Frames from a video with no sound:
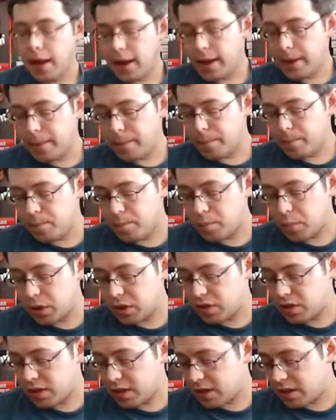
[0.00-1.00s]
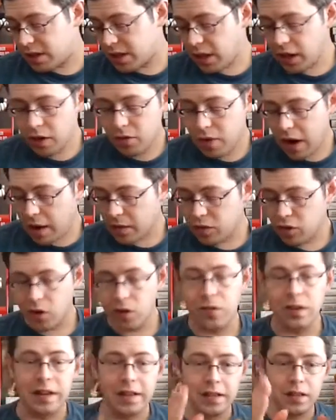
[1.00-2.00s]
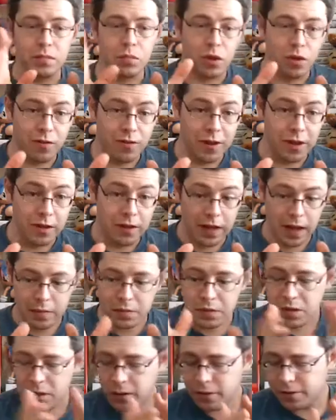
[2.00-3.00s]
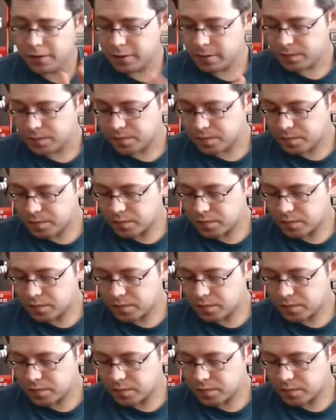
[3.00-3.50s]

But to kind of round it off, a little more video game stuff.